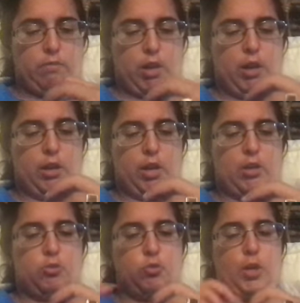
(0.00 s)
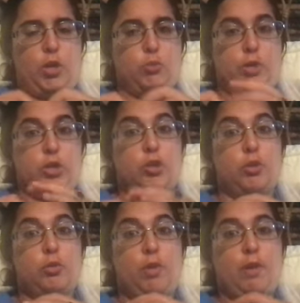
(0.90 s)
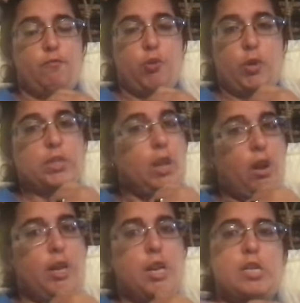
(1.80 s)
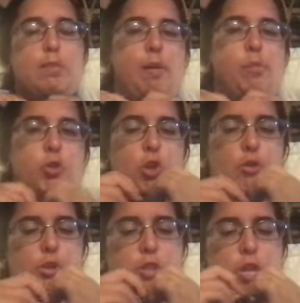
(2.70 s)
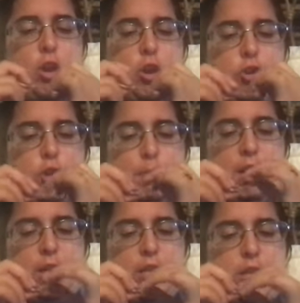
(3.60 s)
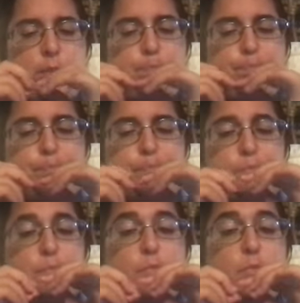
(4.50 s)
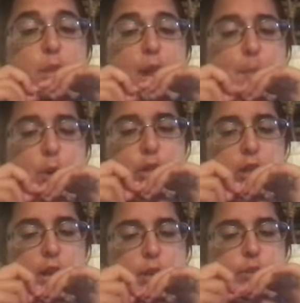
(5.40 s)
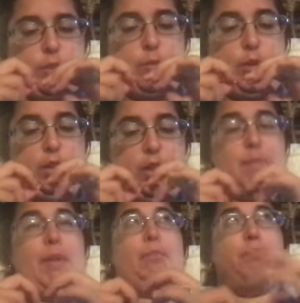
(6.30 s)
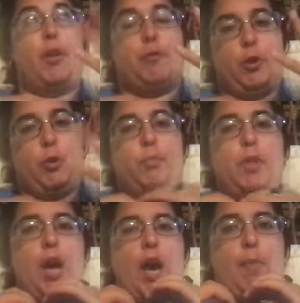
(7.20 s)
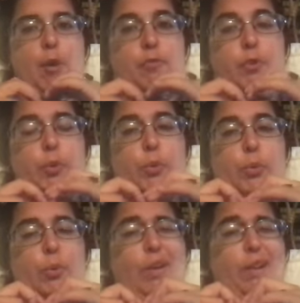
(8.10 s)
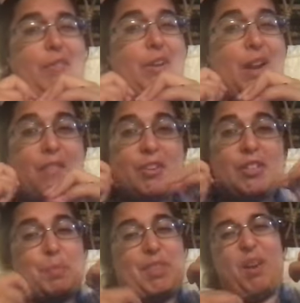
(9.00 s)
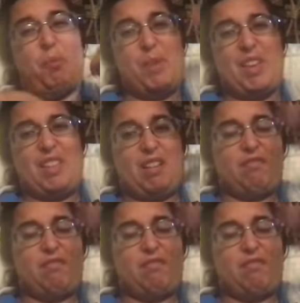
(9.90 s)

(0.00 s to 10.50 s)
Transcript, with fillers: vlog in 2022 that focusing on indie published authors just because I bought a lot. I also bought a lot, I mean, a few. I bought a few graphic novels, but that will be in that